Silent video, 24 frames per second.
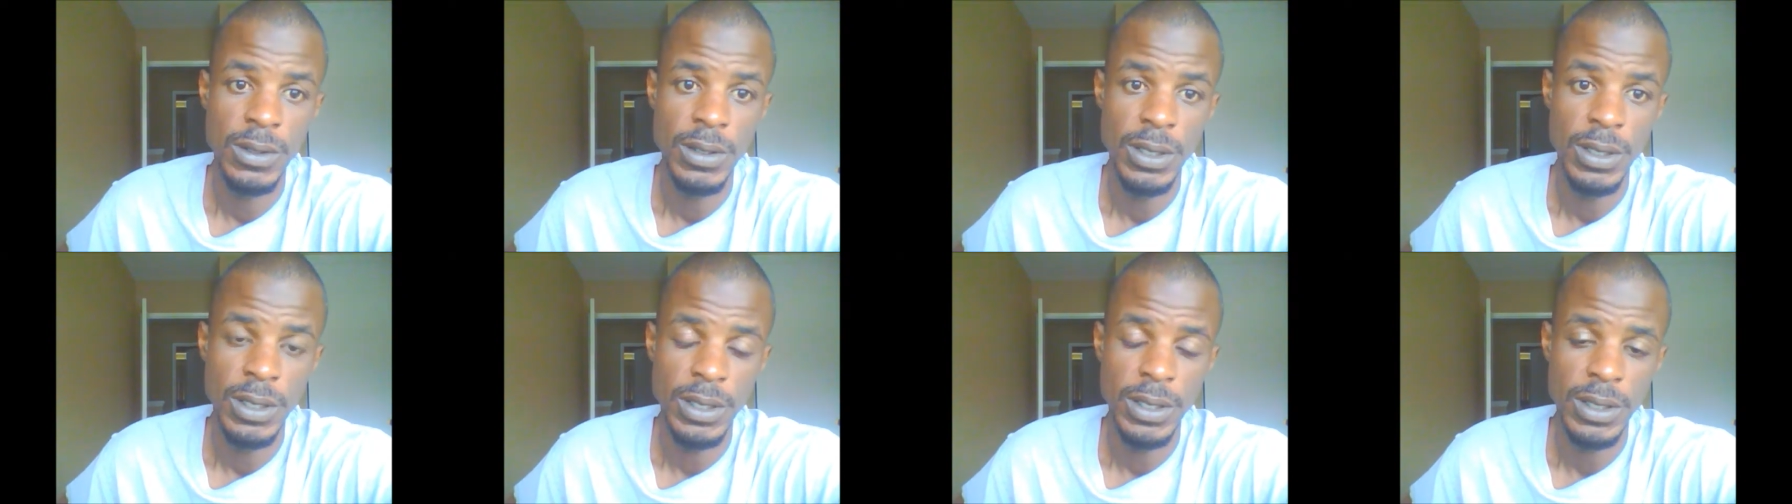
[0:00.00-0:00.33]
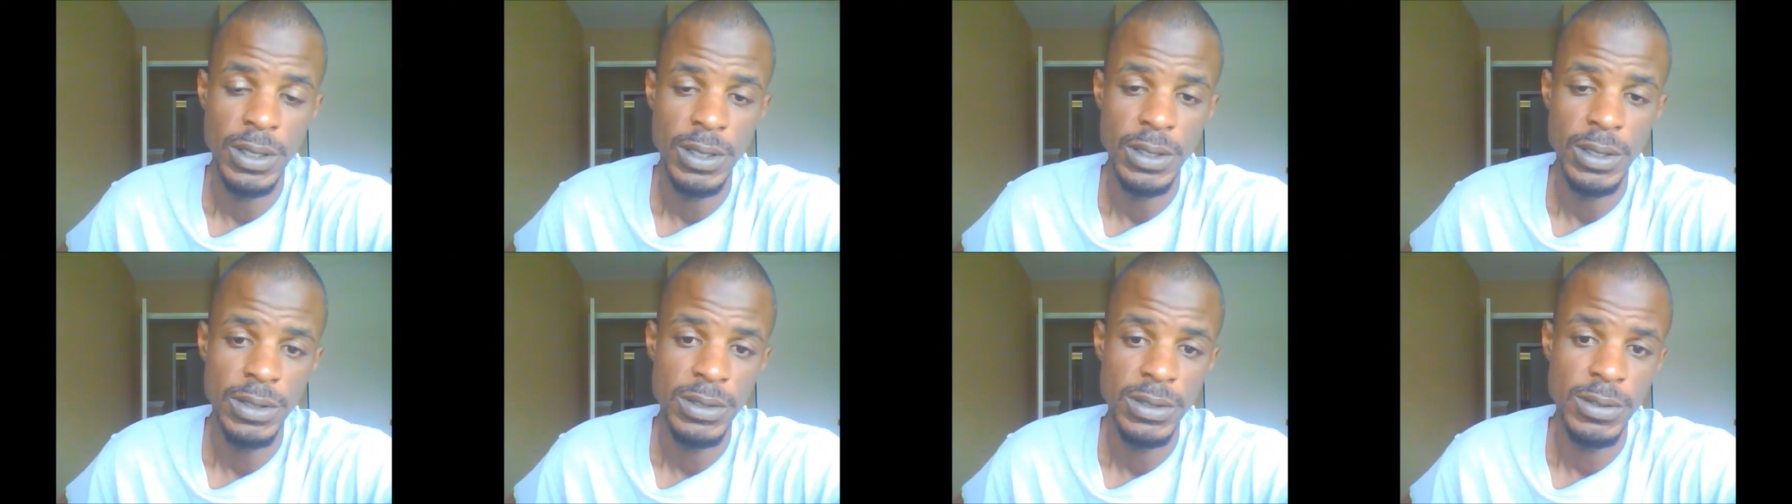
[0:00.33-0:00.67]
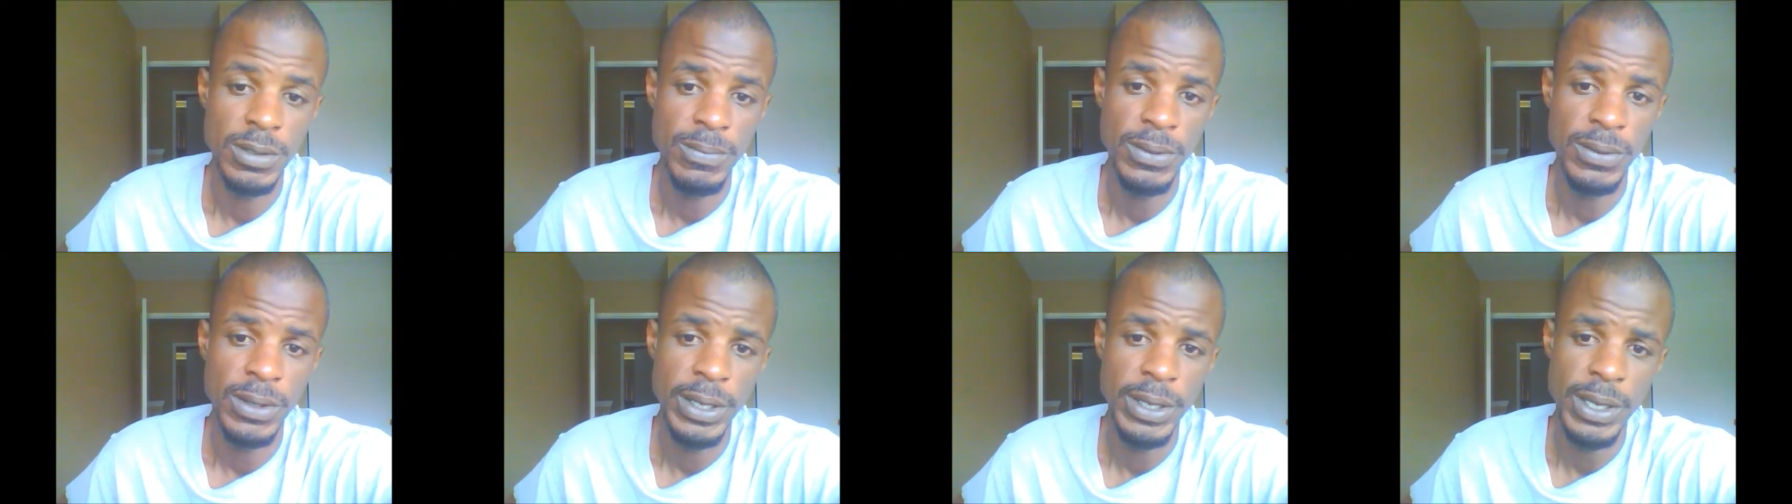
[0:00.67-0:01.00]
And it's a
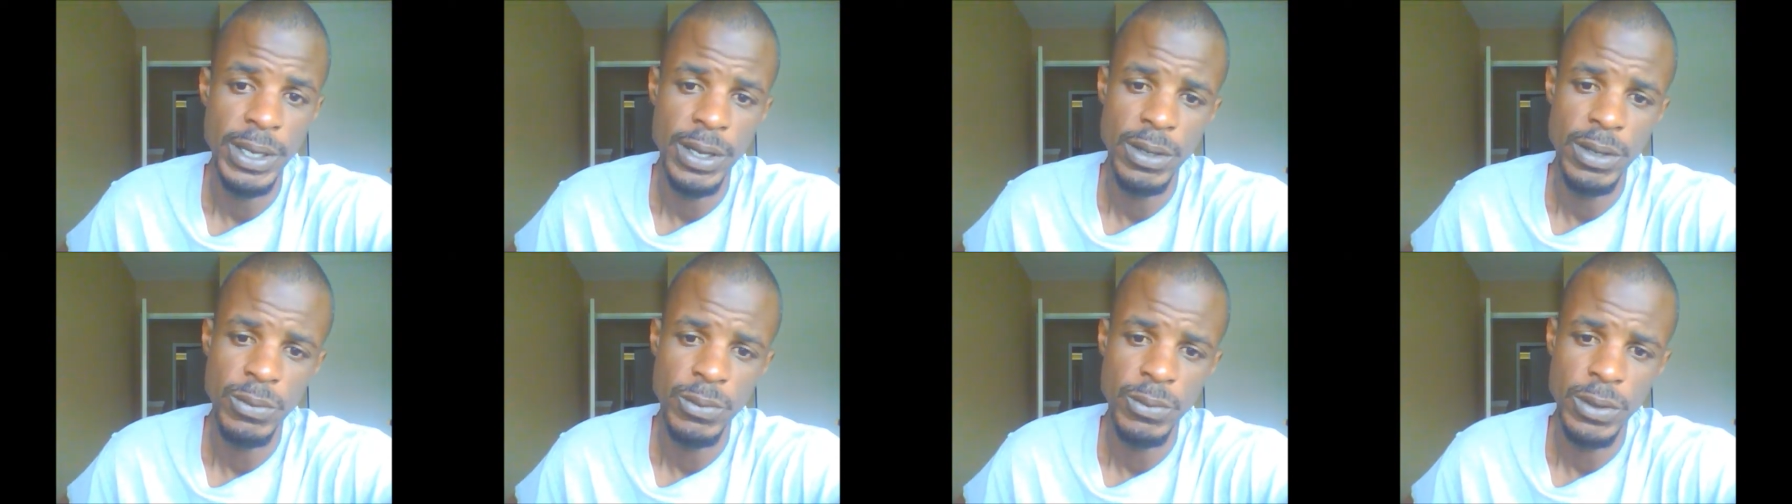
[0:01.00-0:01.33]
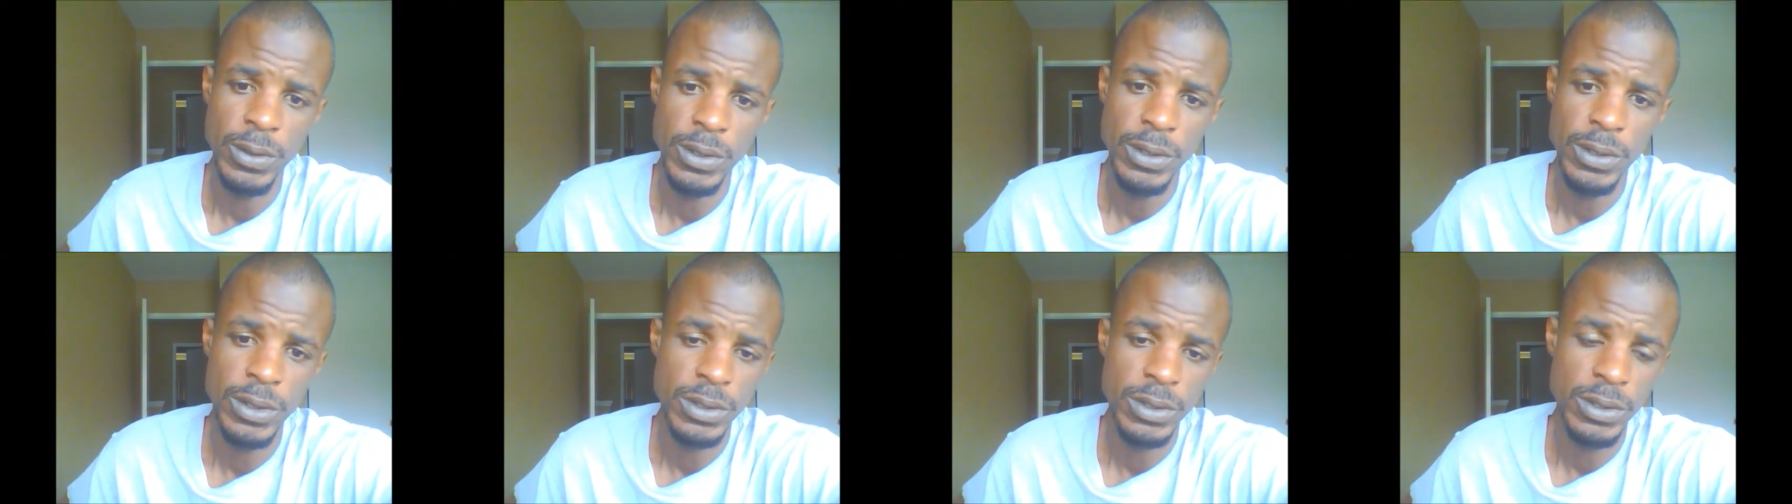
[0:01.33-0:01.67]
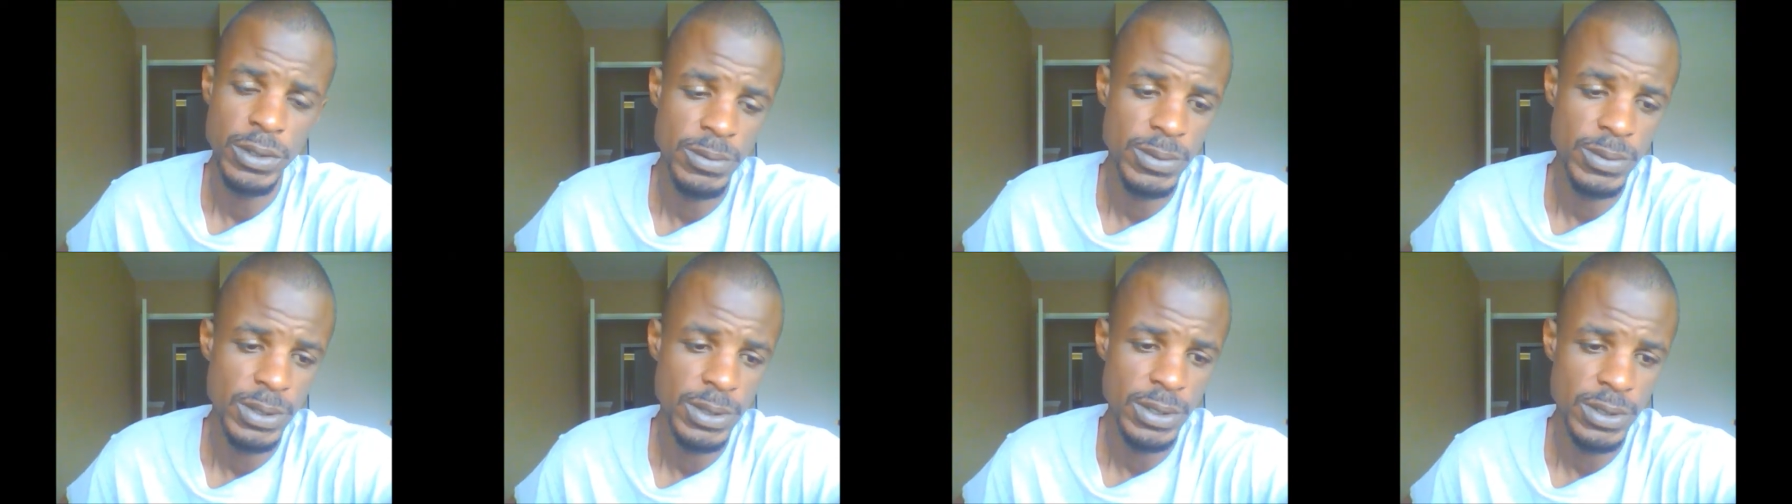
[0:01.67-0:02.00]
play on
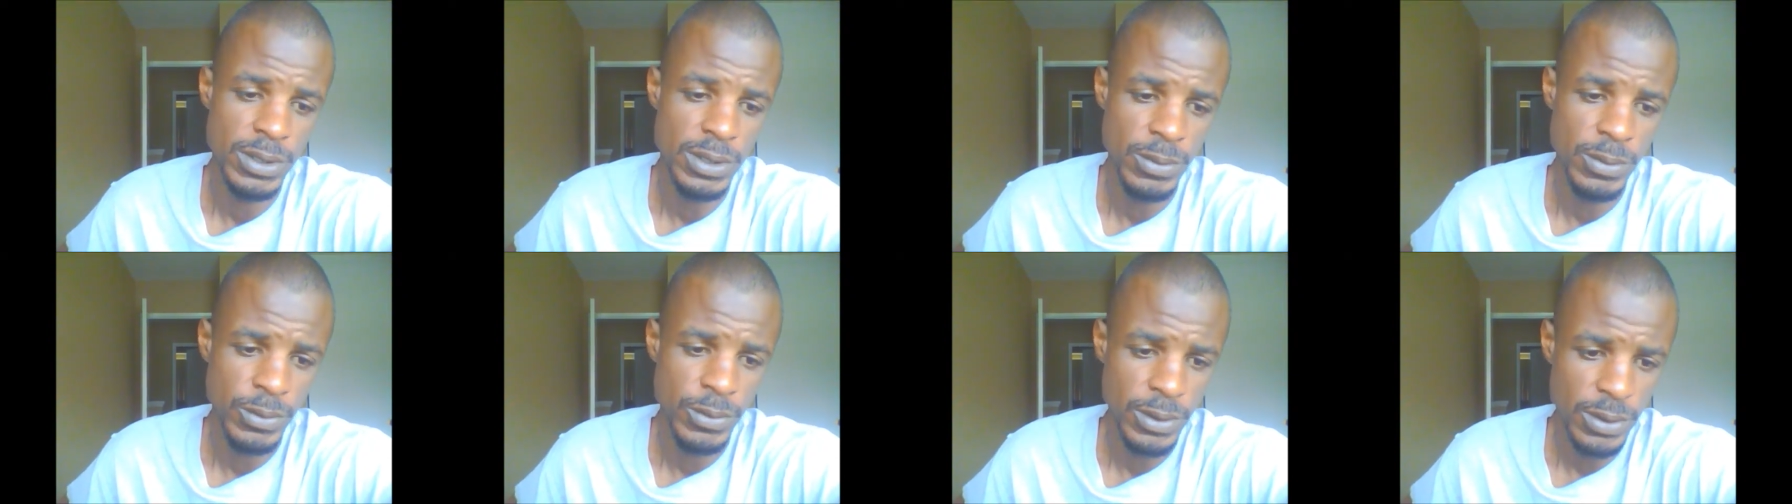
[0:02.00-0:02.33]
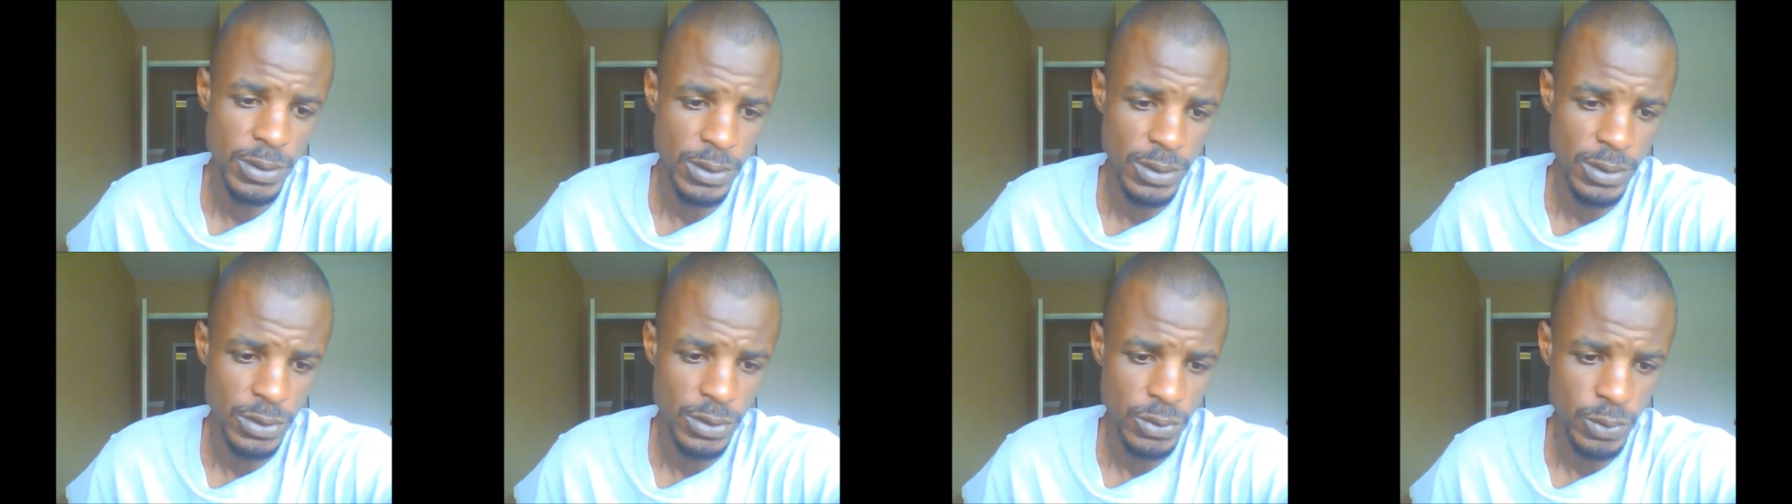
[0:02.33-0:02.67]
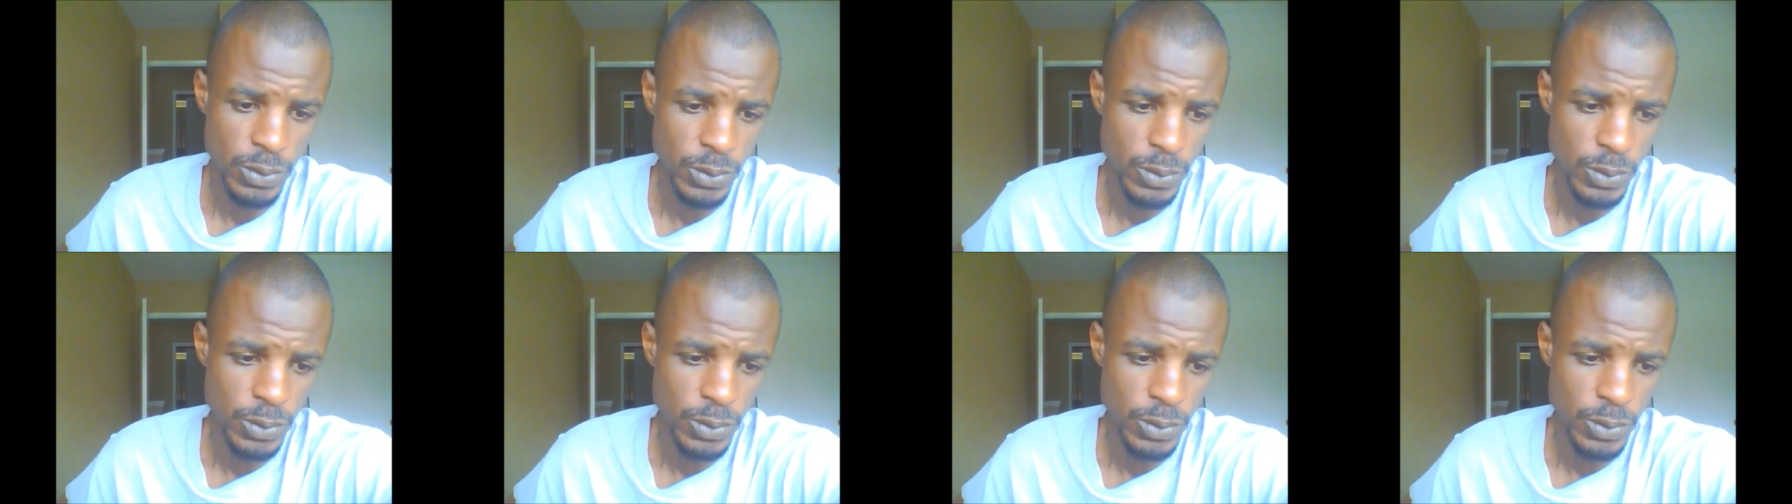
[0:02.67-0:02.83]
words because I'm one of those